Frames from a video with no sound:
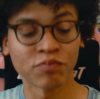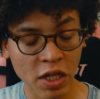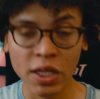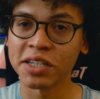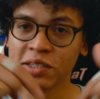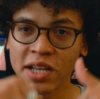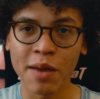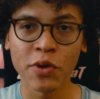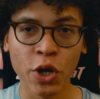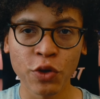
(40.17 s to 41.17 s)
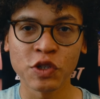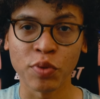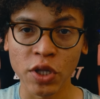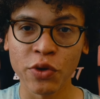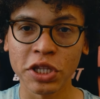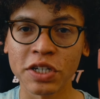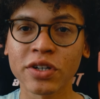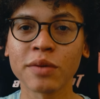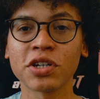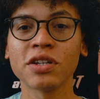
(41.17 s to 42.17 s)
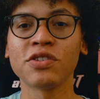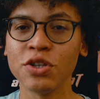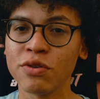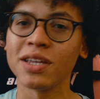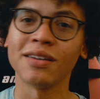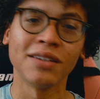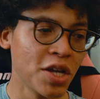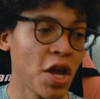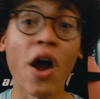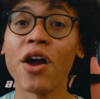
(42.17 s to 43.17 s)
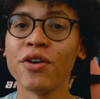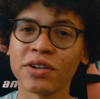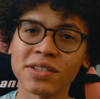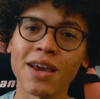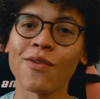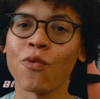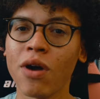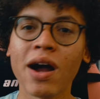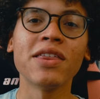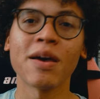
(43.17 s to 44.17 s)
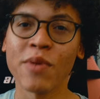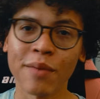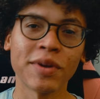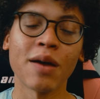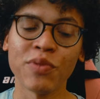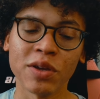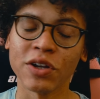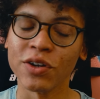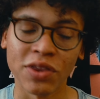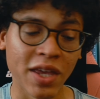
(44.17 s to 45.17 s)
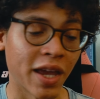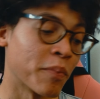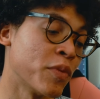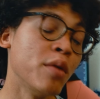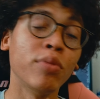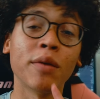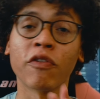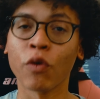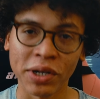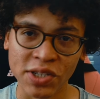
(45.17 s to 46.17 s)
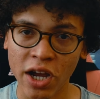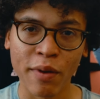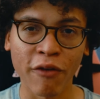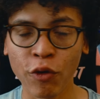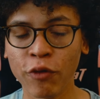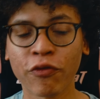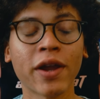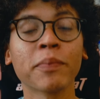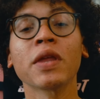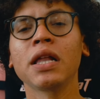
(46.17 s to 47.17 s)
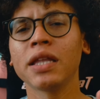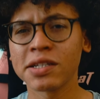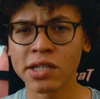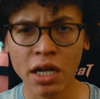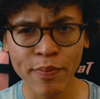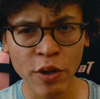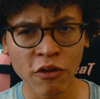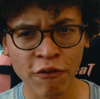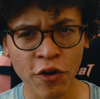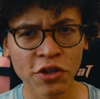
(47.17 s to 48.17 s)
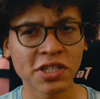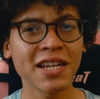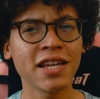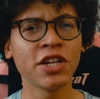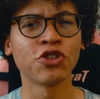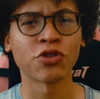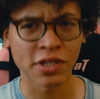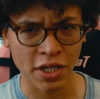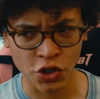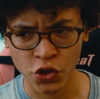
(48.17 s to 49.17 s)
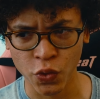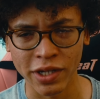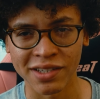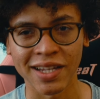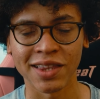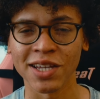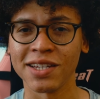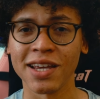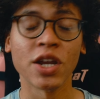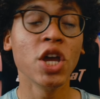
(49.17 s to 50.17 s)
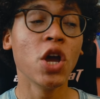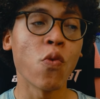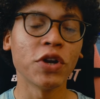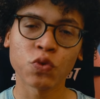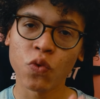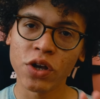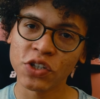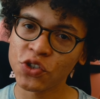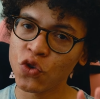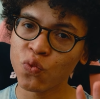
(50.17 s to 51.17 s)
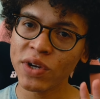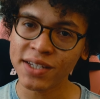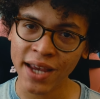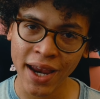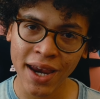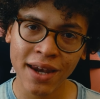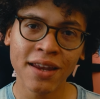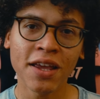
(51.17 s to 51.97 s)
Lots of time codes below in the description so you can understand why that may or may not be a good thing. But before we talk about full frame, let's talk about the first interesting choice that they did, which was to retain